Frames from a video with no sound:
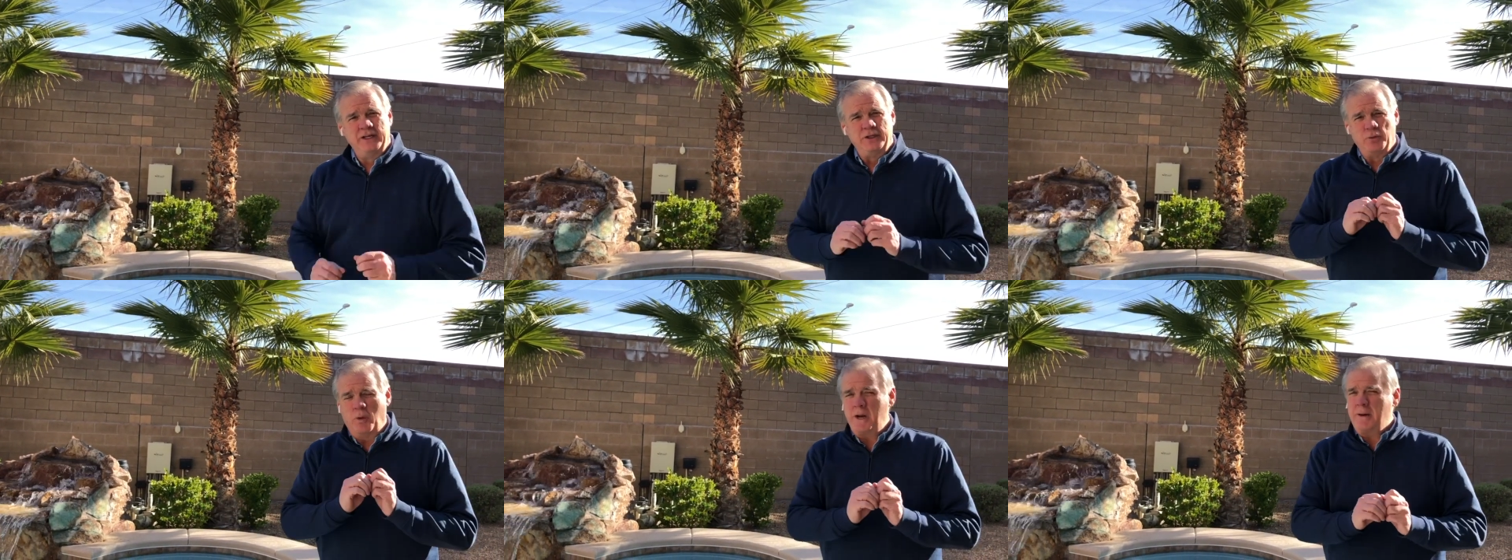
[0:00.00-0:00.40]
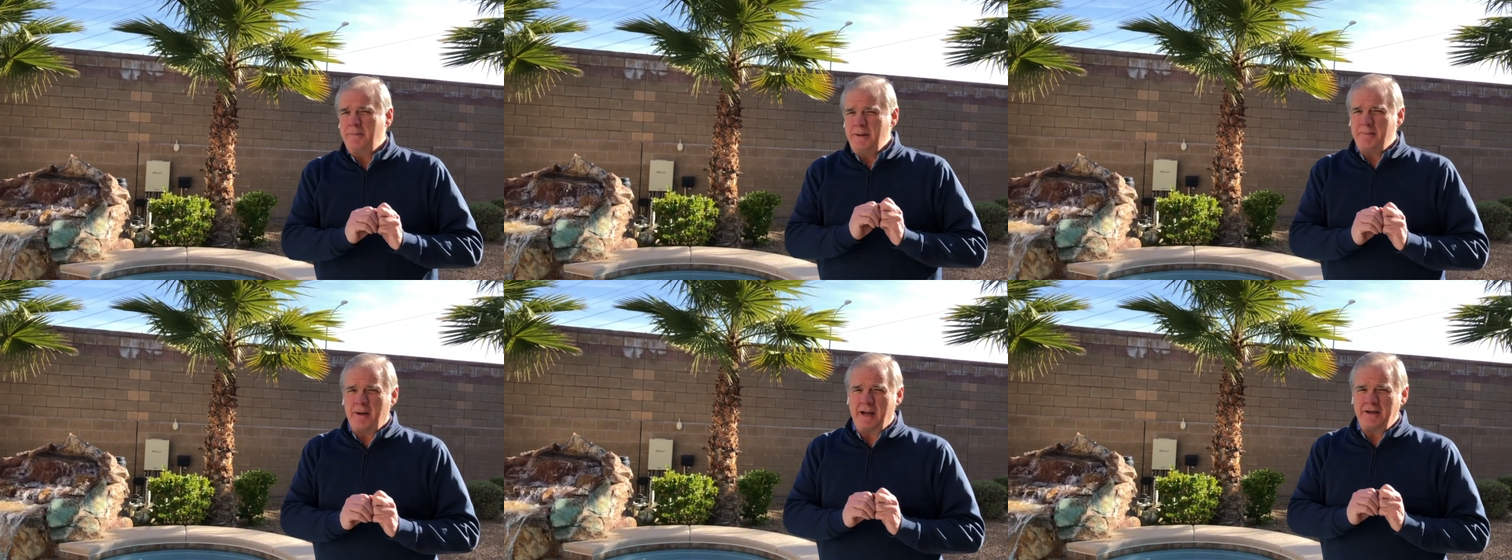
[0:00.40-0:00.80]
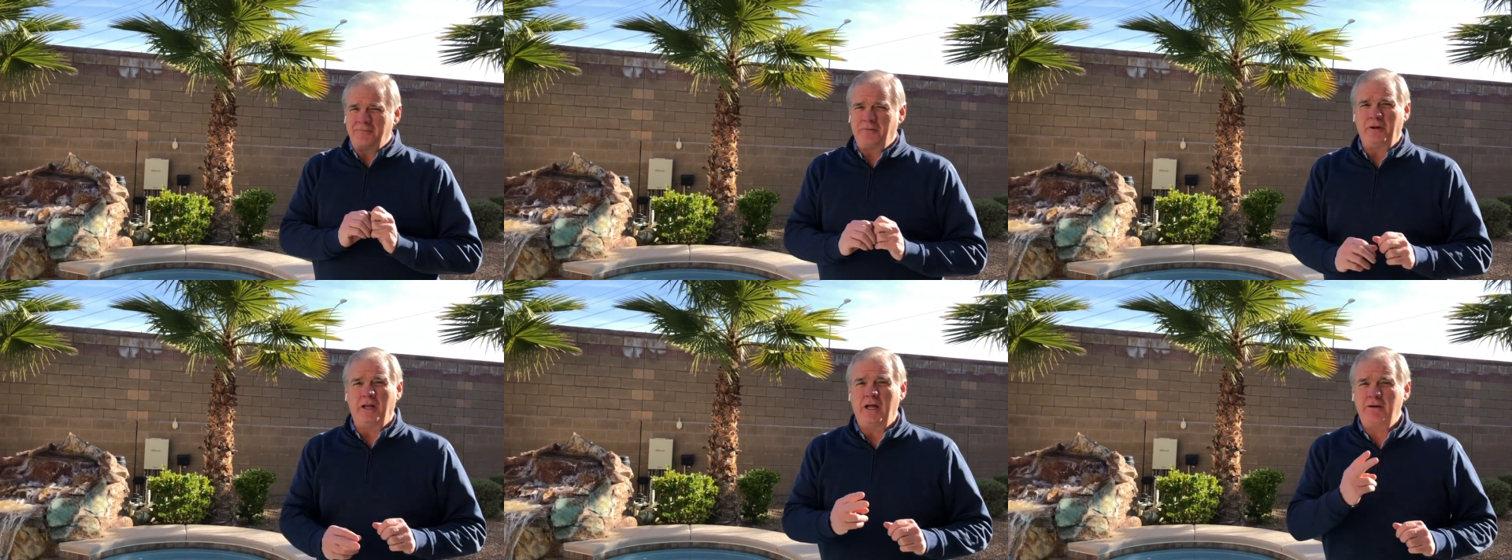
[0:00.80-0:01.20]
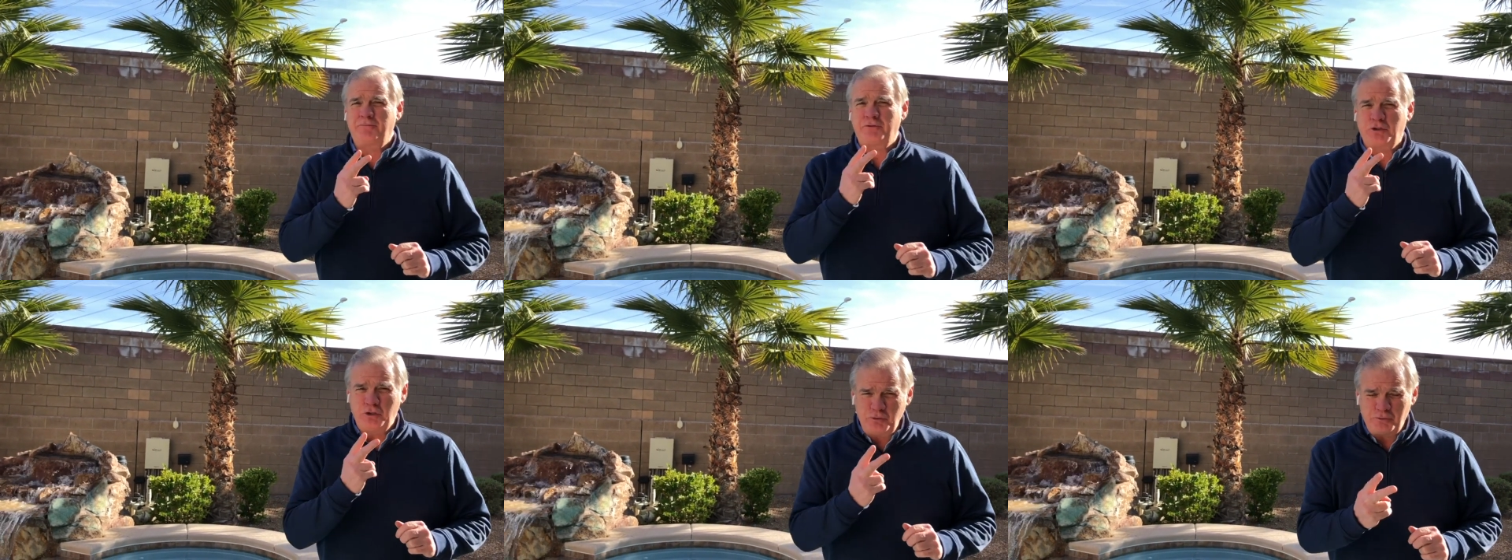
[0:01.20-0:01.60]
you want to be mindful of
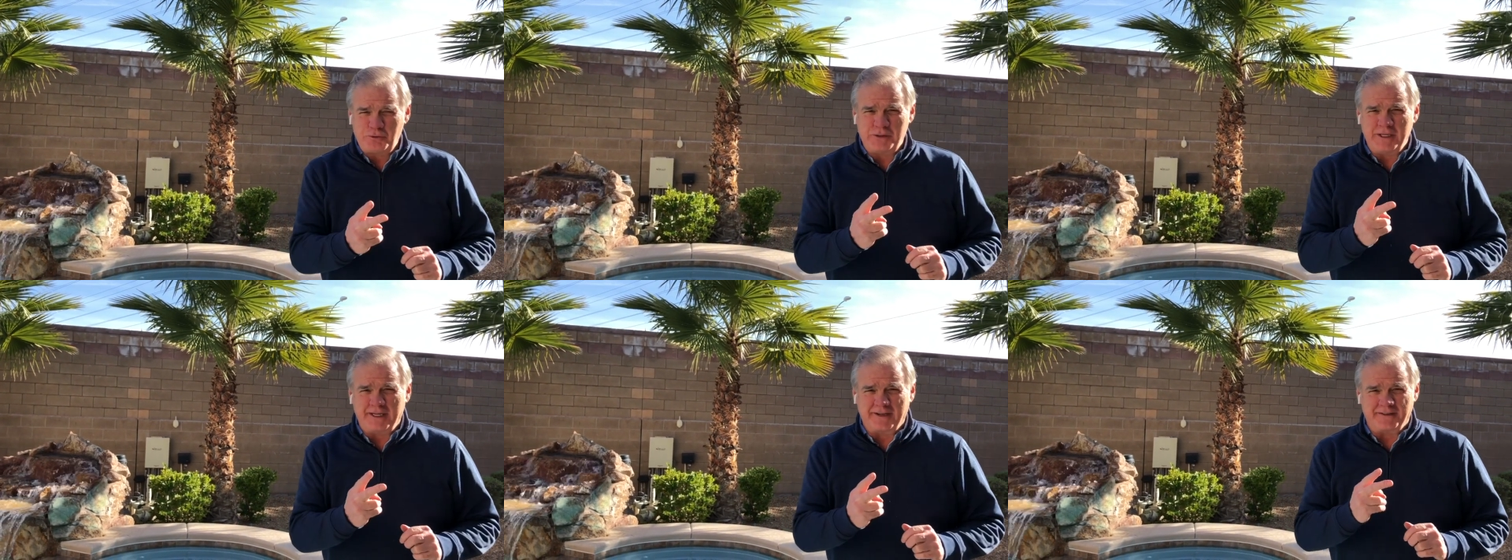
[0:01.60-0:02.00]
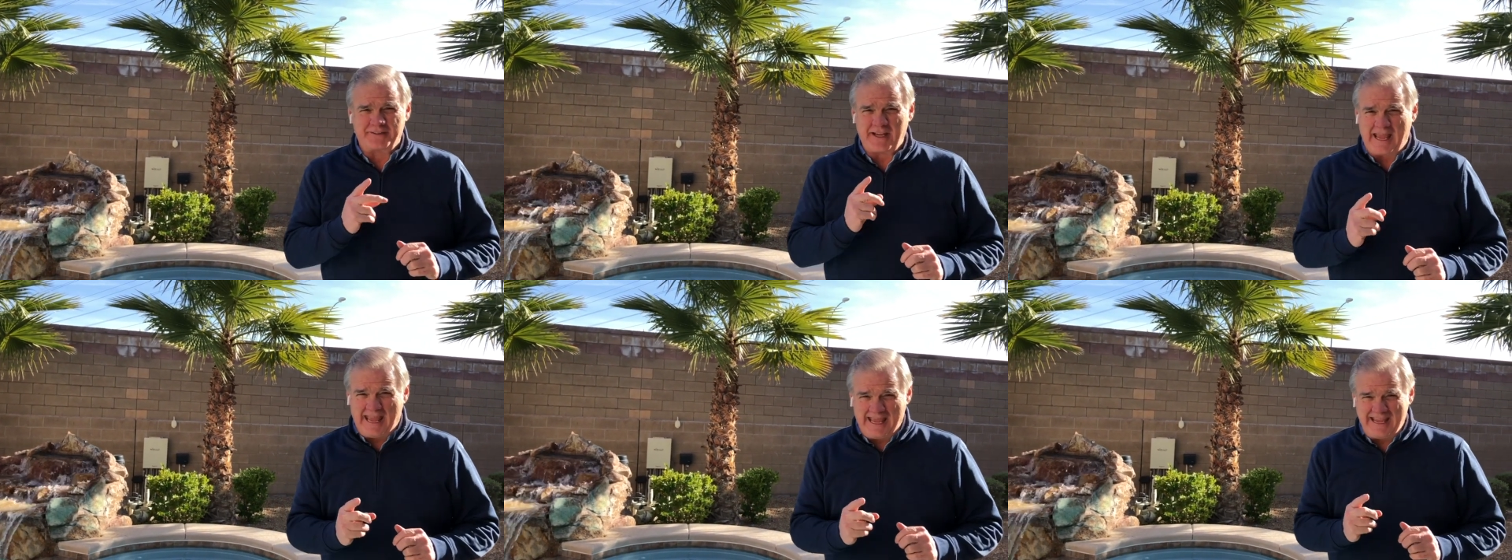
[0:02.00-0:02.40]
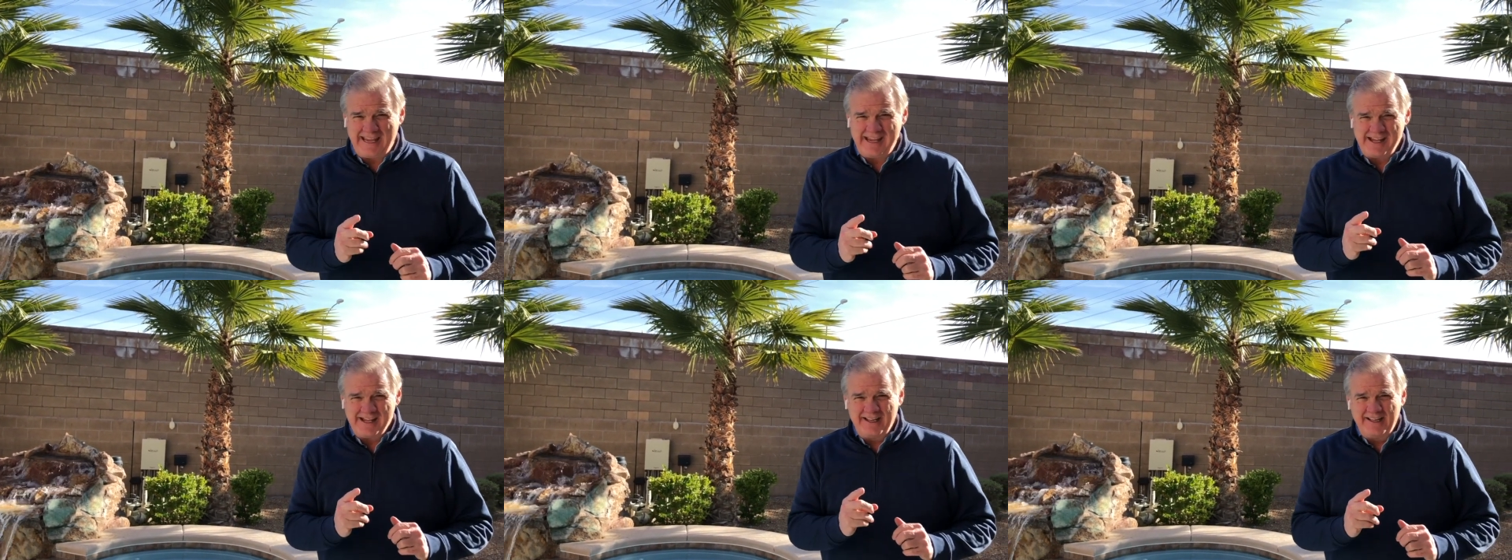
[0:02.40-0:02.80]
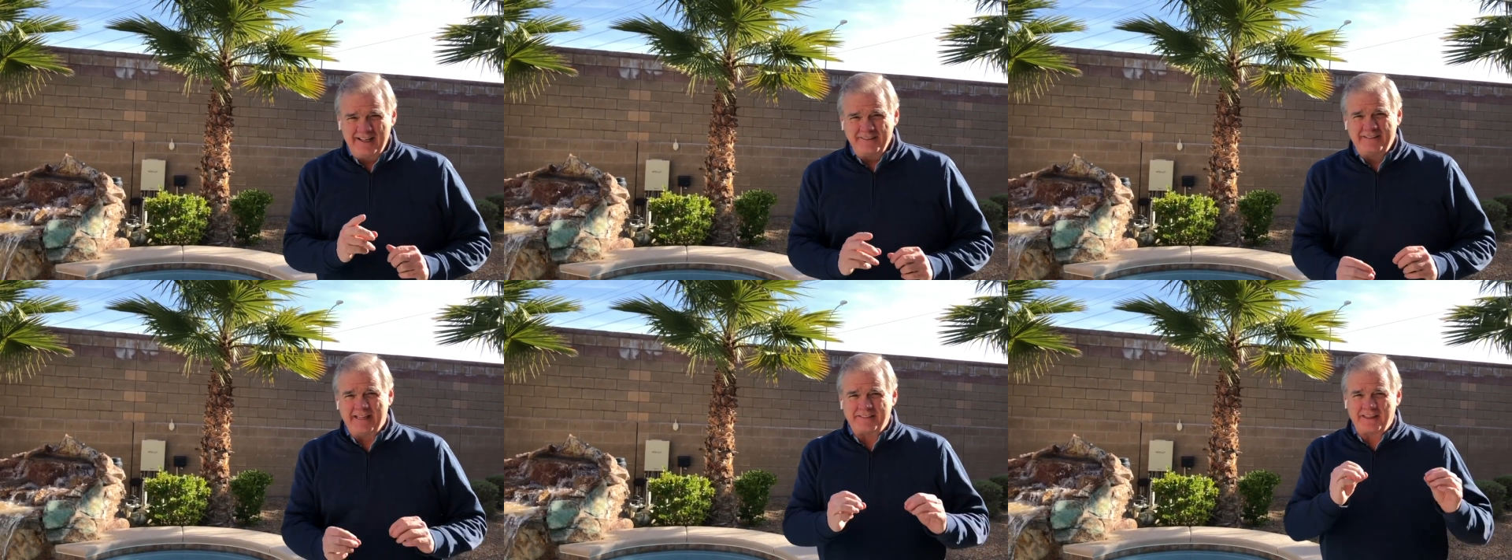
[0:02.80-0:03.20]
2 things. A,
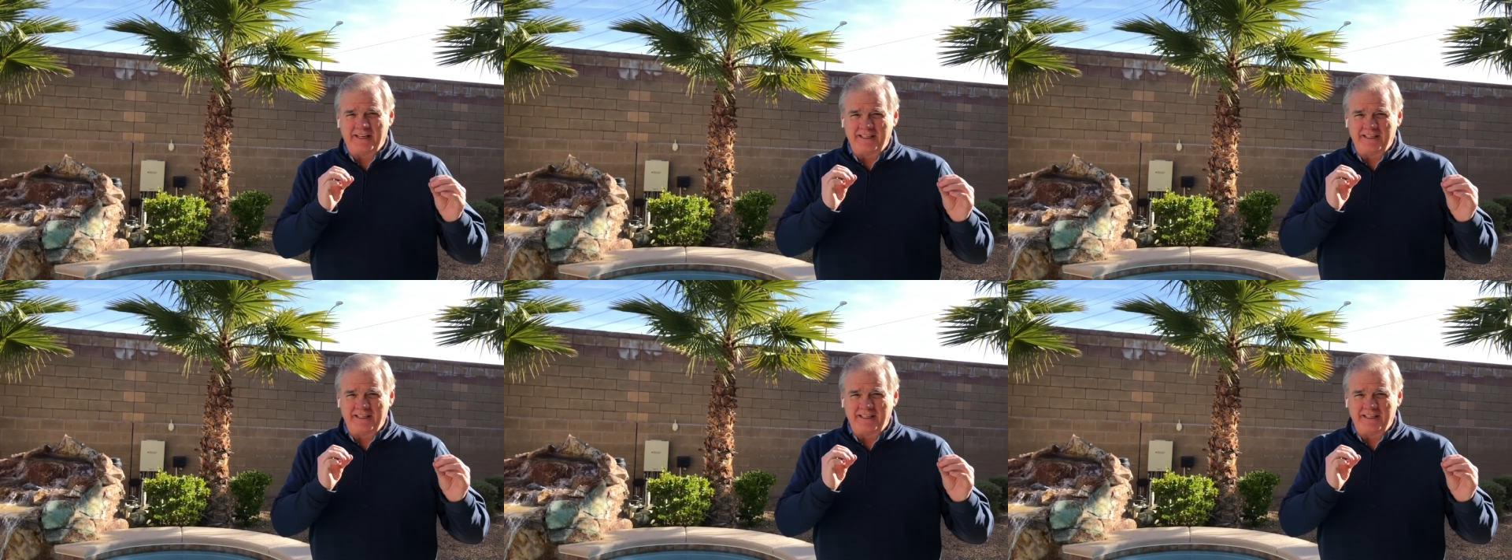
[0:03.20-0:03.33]
that the